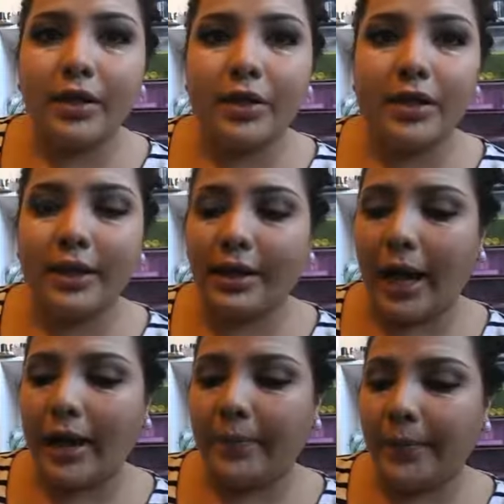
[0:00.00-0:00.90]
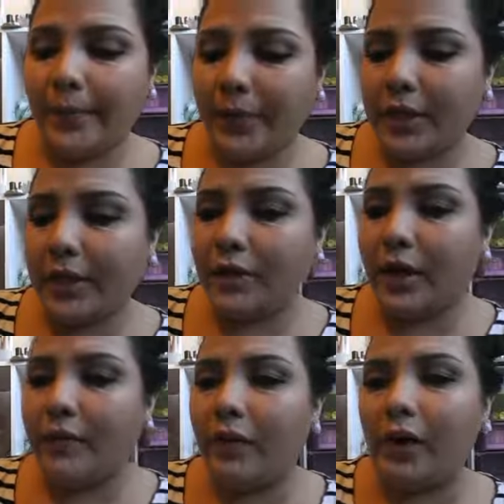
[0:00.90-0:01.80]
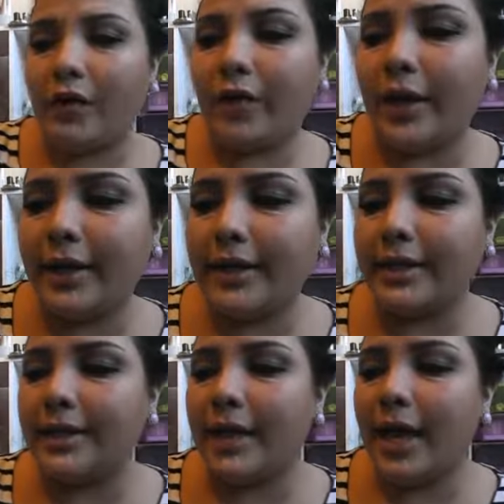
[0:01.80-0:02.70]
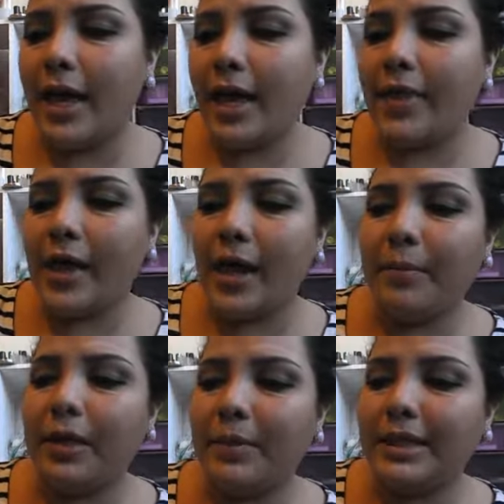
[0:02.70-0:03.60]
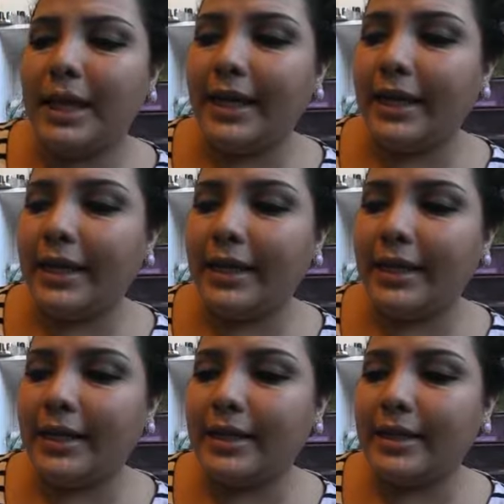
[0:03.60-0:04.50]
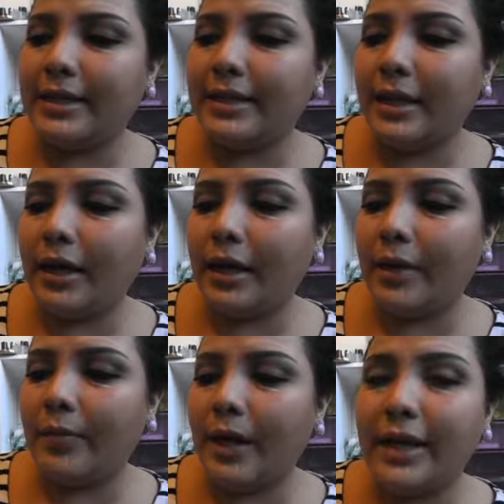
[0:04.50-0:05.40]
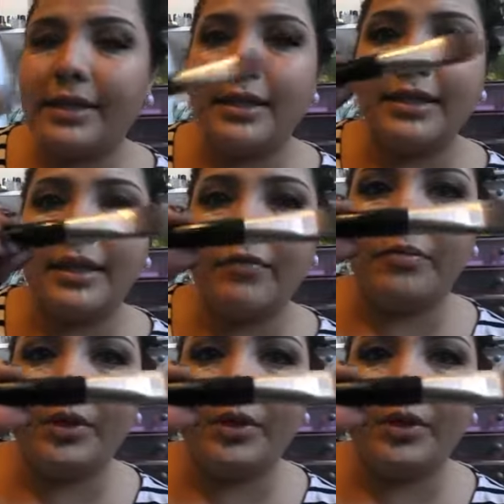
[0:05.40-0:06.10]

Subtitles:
Just like that. Because I do have a lot of redness. Then I'm going to be taking this Essence of